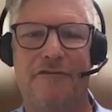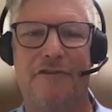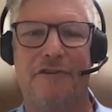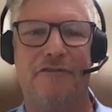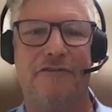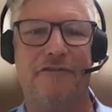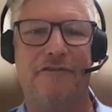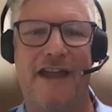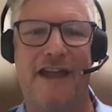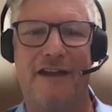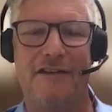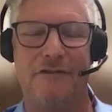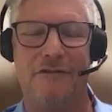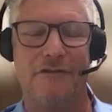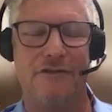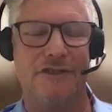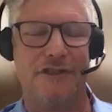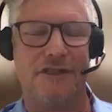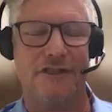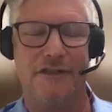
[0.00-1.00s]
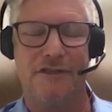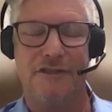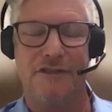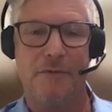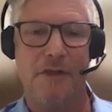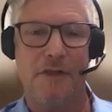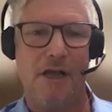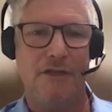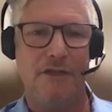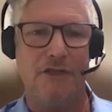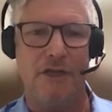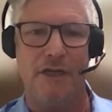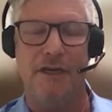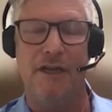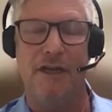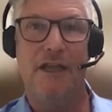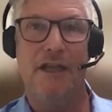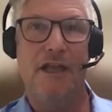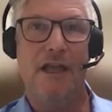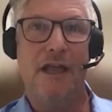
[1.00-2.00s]
different factors in the supply chain.
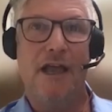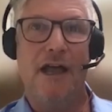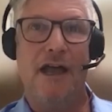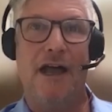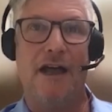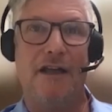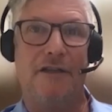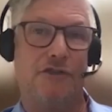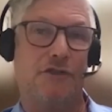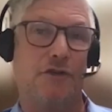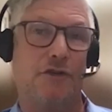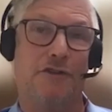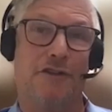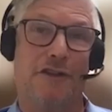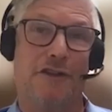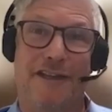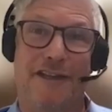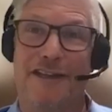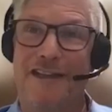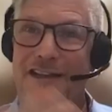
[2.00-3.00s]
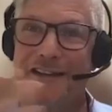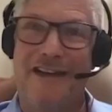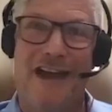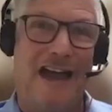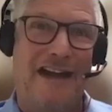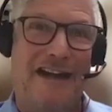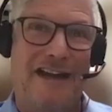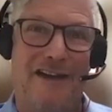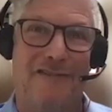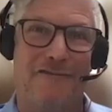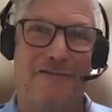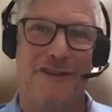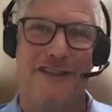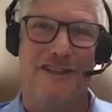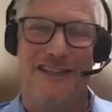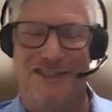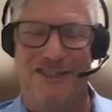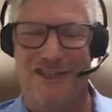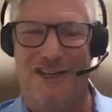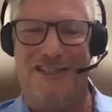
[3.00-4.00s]
Certainly not
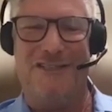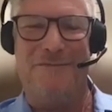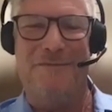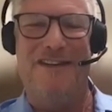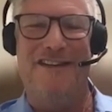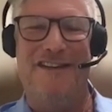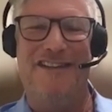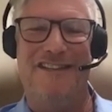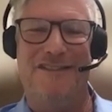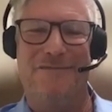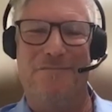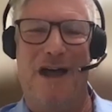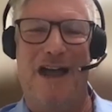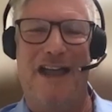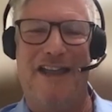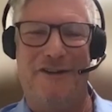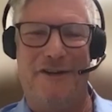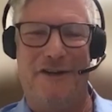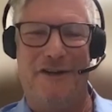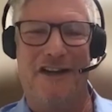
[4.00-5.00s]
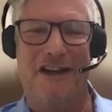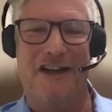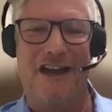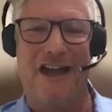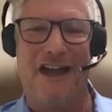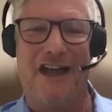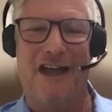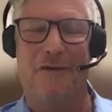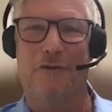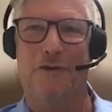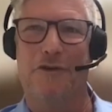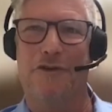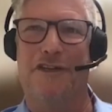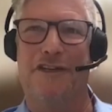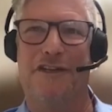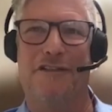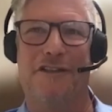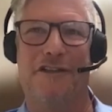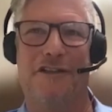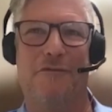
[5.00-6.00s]
every adjustment is minor. We're
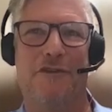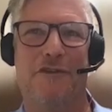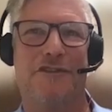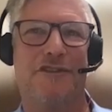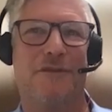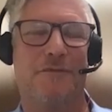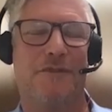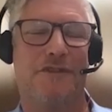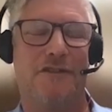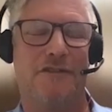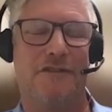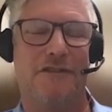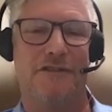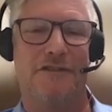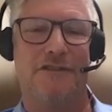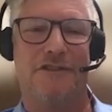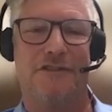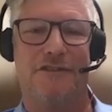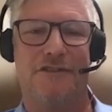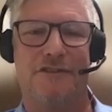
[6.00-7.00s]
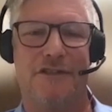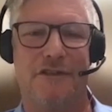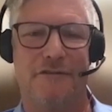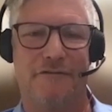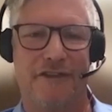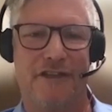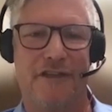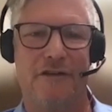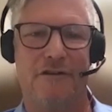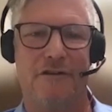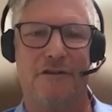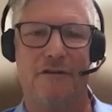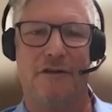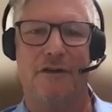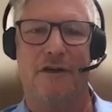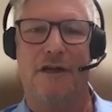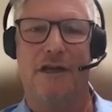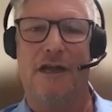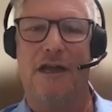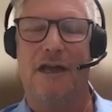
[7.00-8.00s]
dealing with some severe
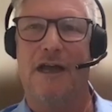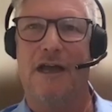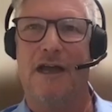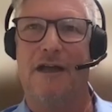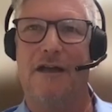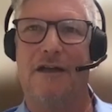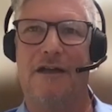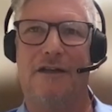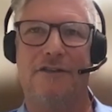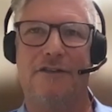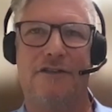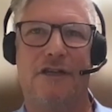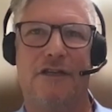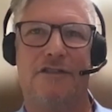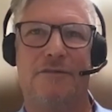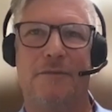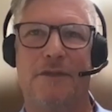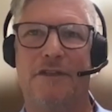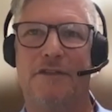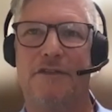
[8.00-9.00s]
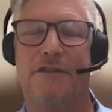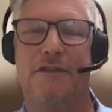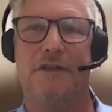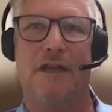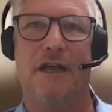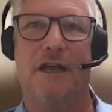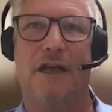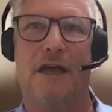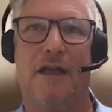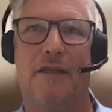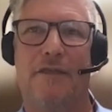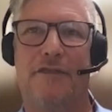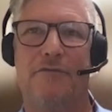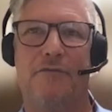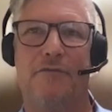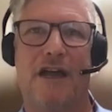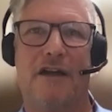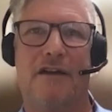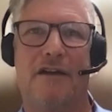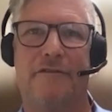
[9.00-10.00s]
adjustments
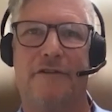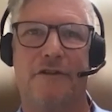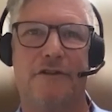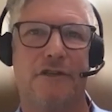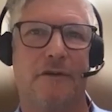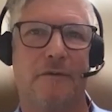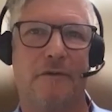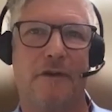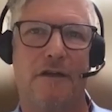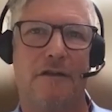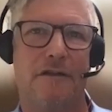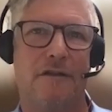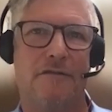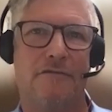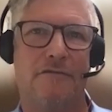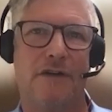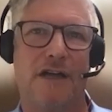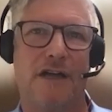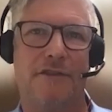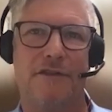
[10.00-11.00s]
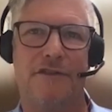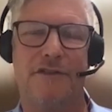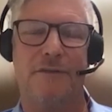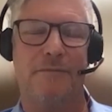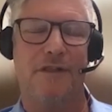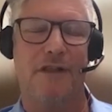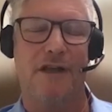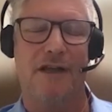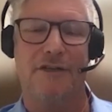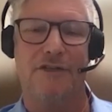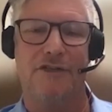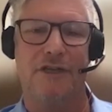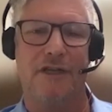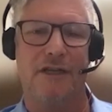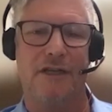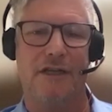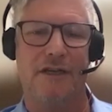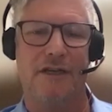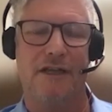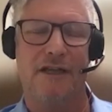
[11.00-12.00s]
throughout the supply
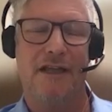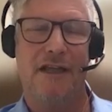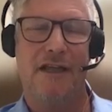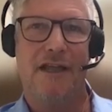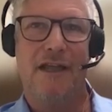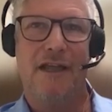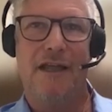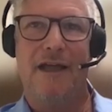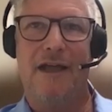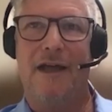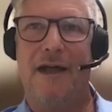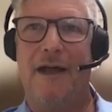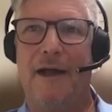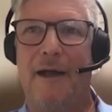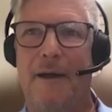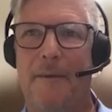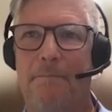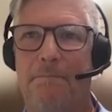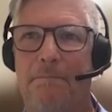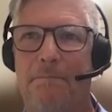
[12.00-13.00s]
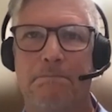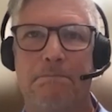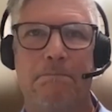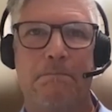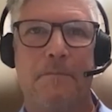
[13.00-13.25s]
chain. On